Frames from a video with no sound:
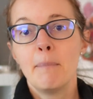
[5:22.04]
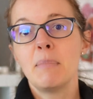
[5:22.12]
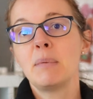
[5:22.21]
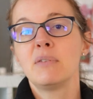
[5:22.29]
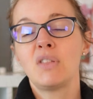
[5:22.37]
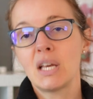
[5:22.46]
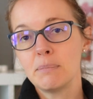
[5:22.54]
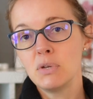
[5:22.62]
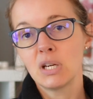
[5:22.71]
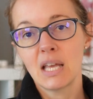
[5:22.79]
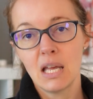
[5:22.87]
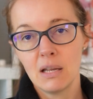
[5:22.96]
Maybe if they
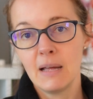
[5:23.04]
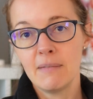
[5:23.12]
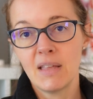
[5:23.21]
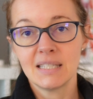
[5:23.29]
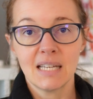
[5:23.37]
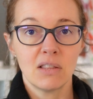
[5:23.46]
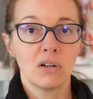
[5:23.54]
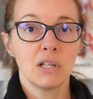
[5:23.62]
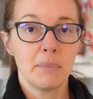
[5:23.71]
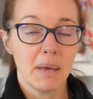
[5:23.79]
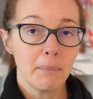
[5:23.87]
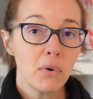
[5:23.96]
communicate and they stay there a
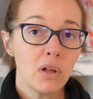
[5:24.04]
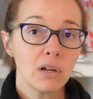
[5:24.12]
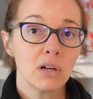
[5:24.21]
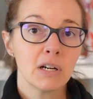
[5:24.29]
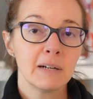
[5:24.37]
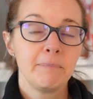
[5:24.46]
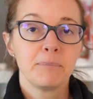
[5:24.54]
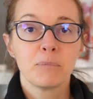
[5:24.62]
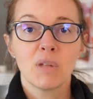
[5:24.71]
little bit longer,